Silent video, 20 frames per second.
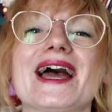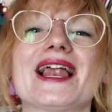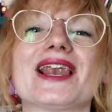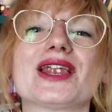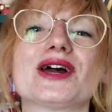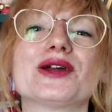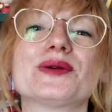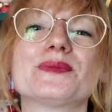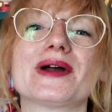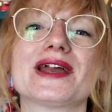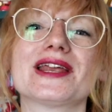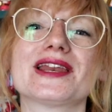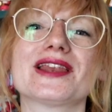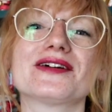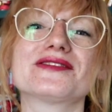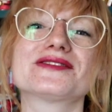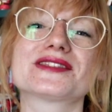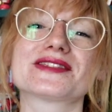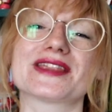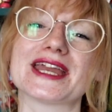Hello my
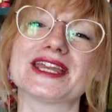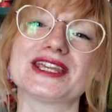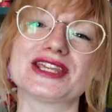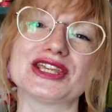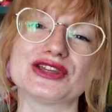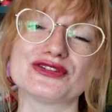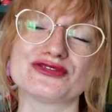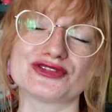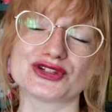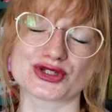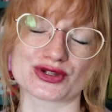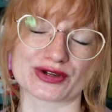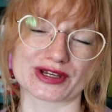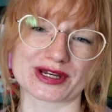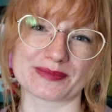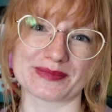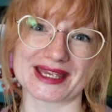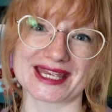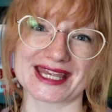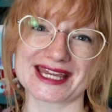loves, thank you for
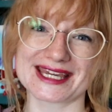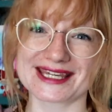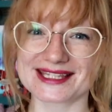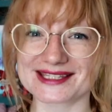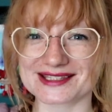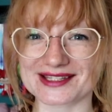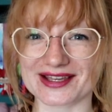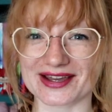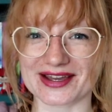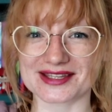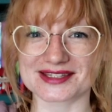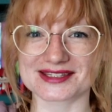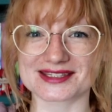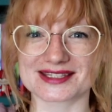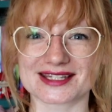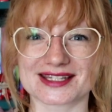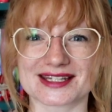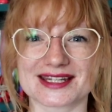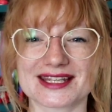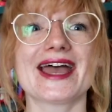joining me. It's
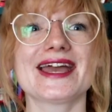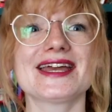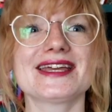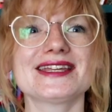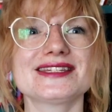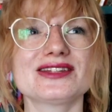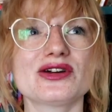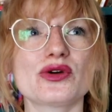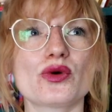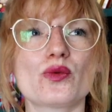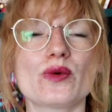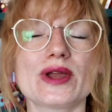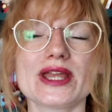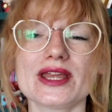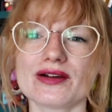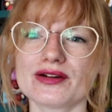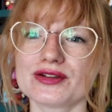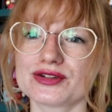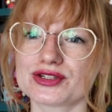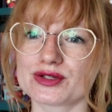Kirsten and
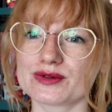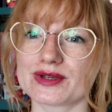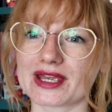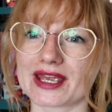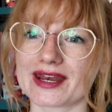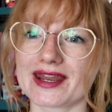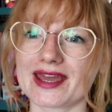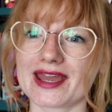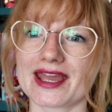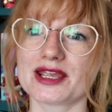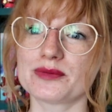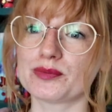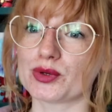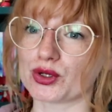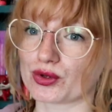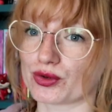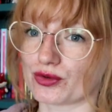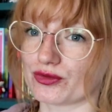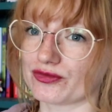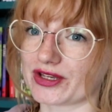we are doing a
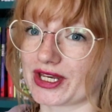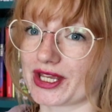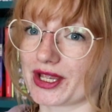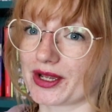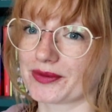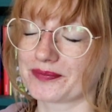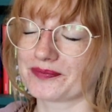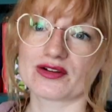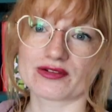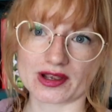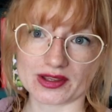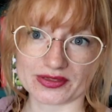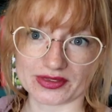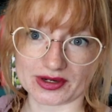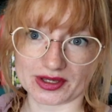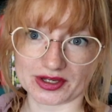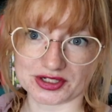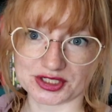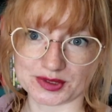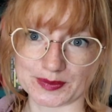book haul video, a rather
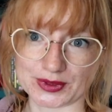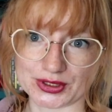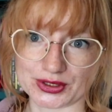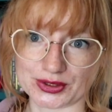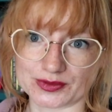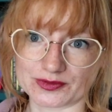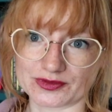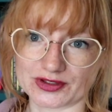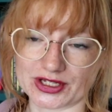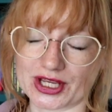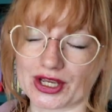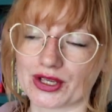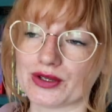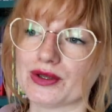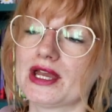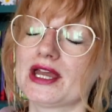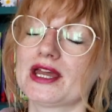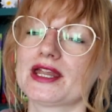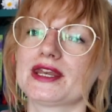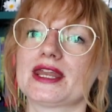large book haul video.
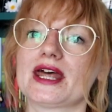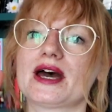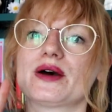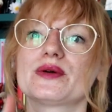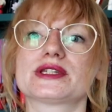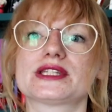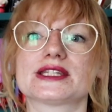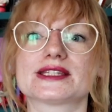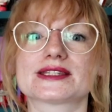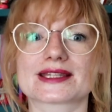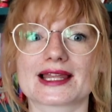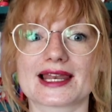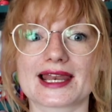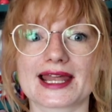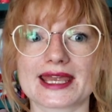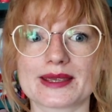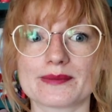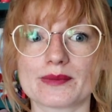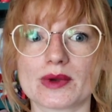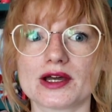Now
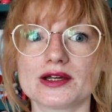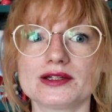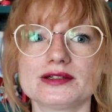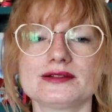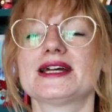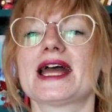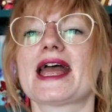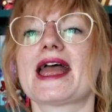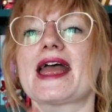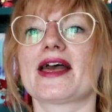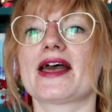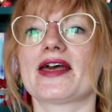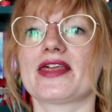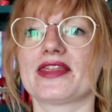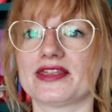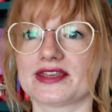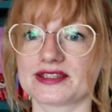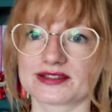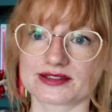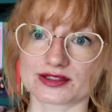disclaimer,
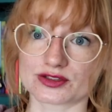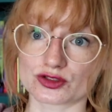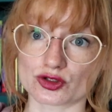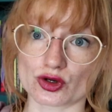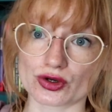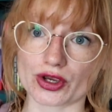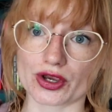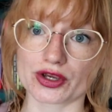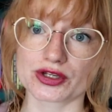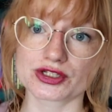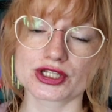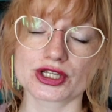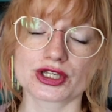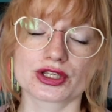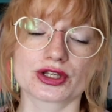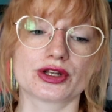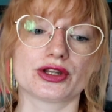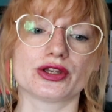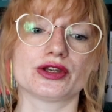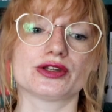this is not going to
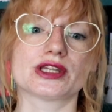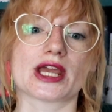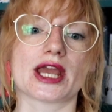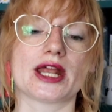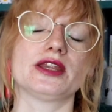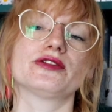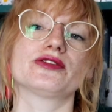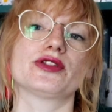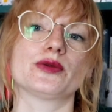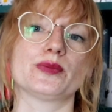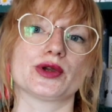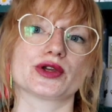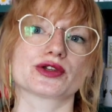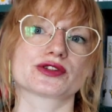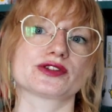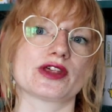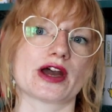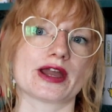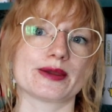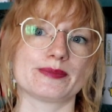include any of the
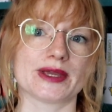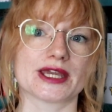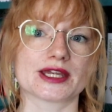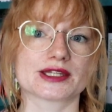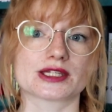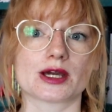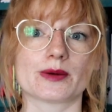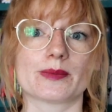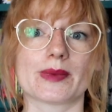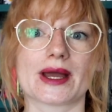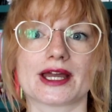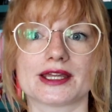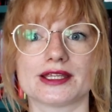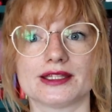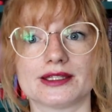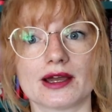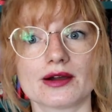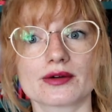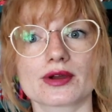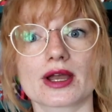books that I picked up at
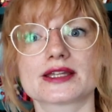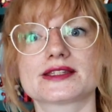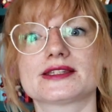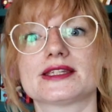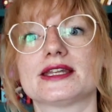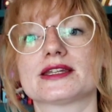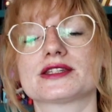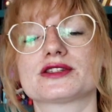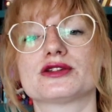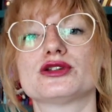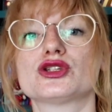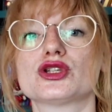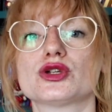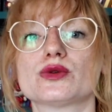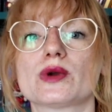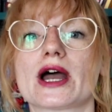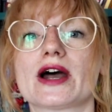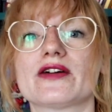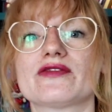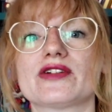Yuck, seeing as I
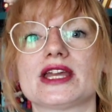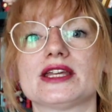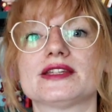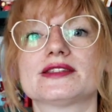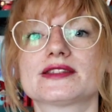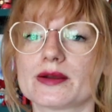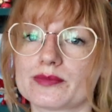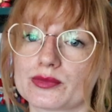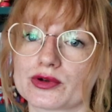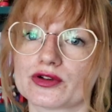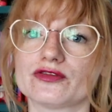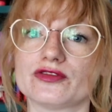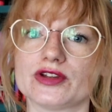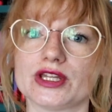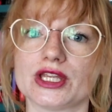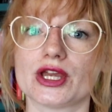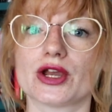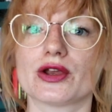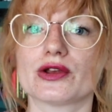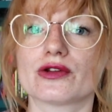do have a separate
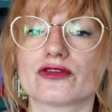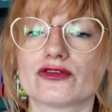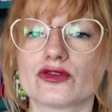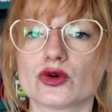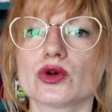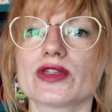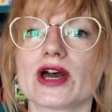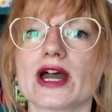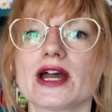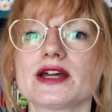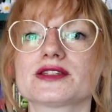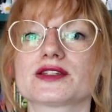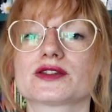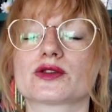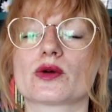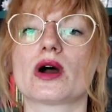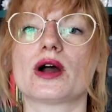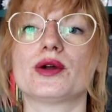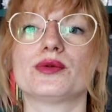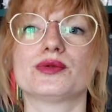video for that,
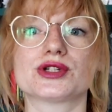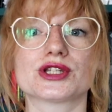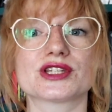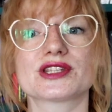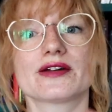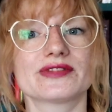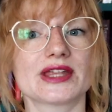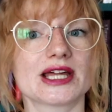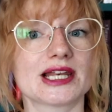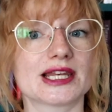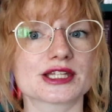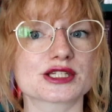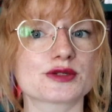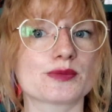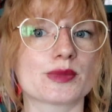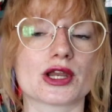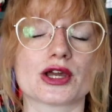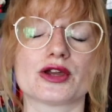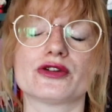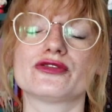so I will just have that
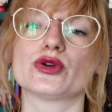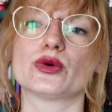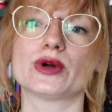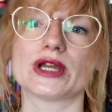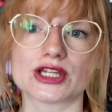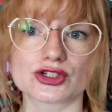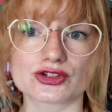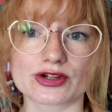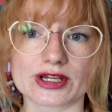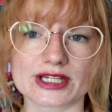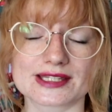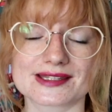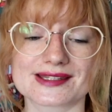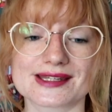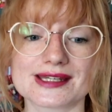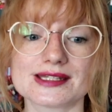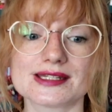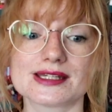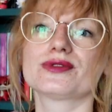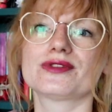linked below if you're
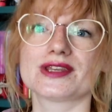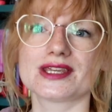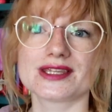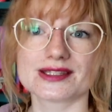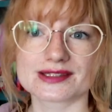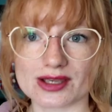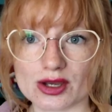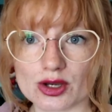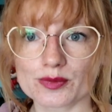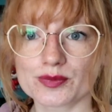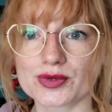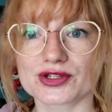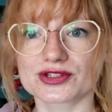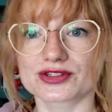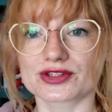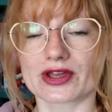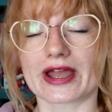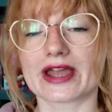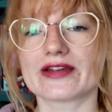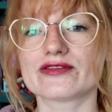interested. These are
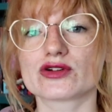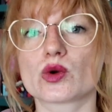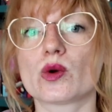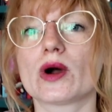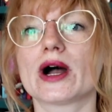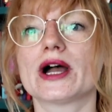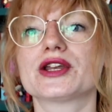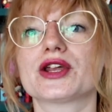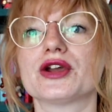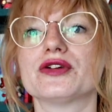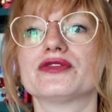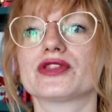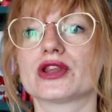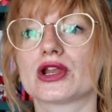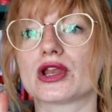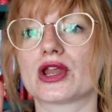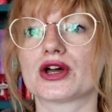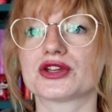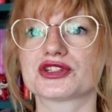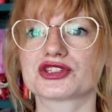books that I have acquired over the
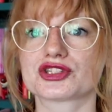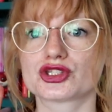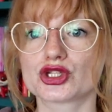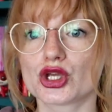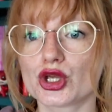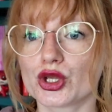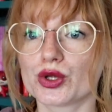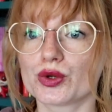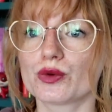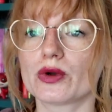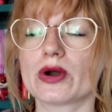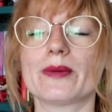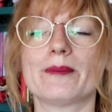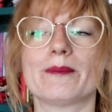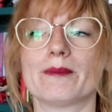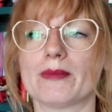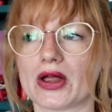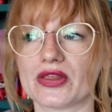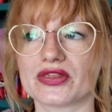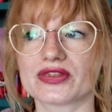last 2
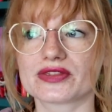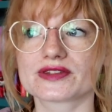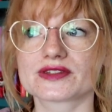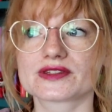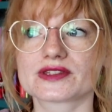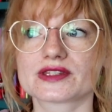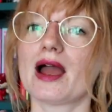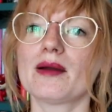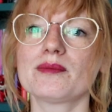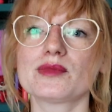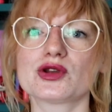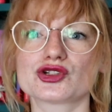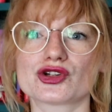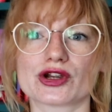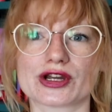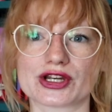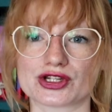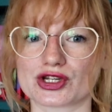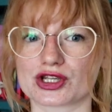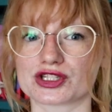months. I'm not
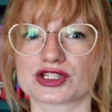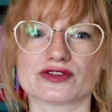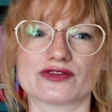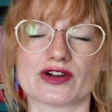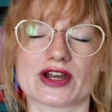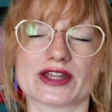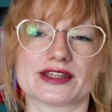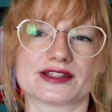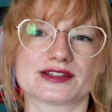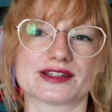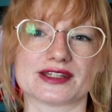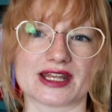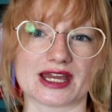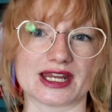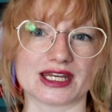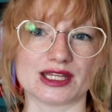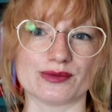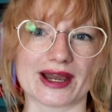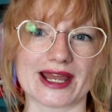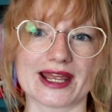trying to justify this in
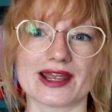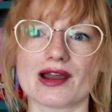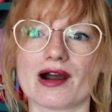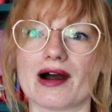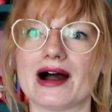any way.